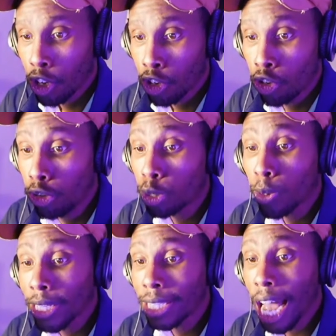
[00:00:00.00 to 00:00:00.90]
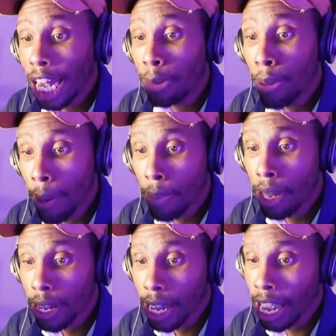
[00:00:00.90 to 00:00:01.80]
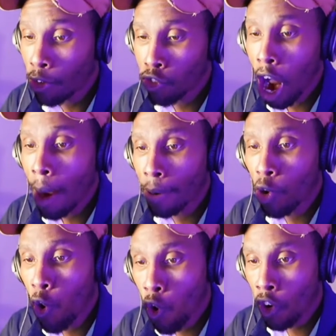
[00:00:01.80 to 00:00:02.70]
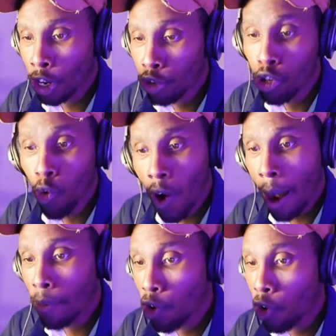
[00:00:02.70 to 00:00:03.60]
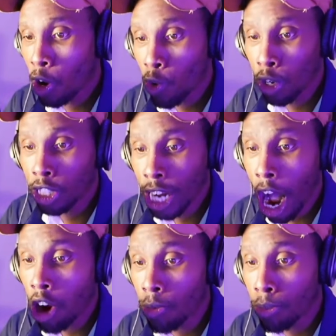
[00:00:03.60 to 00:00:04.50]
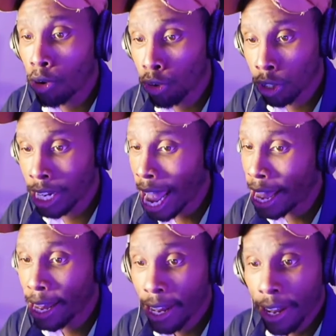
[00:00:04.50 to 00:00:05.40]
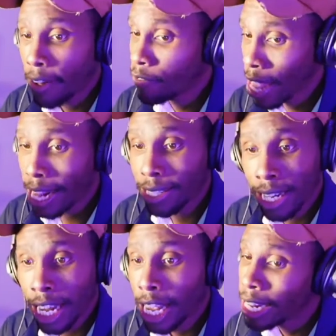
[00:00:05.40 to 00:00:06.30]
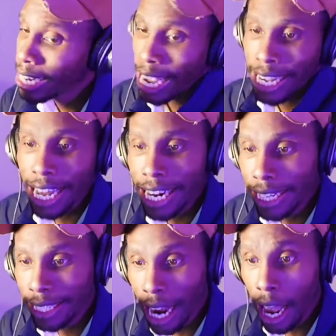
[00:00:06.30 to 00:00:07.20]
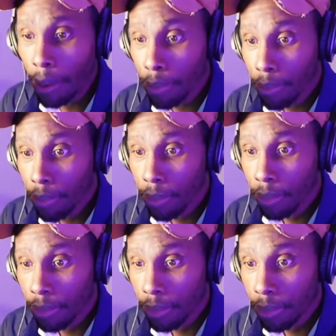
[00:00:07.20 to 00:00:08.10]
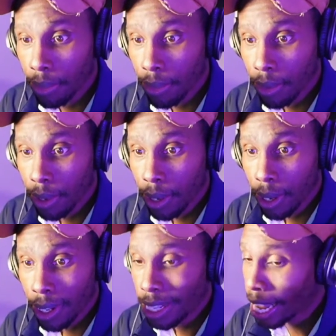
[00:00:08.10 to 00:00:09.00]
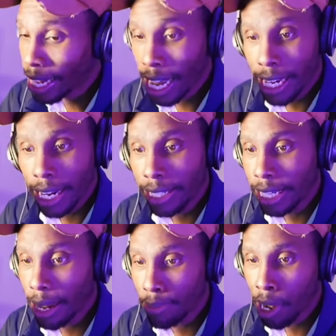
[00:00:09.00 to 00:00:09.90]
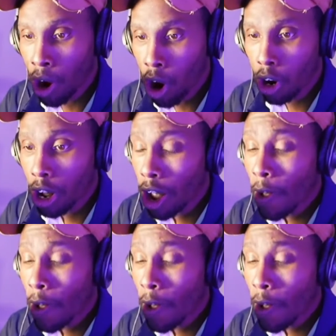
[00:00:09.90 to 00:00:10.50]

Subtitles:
You switch Scottie Pippen and Robert Horry, you throw Robert Horry on the Chicago Bulls and that team, they getting a chip. They getting a chip, dog.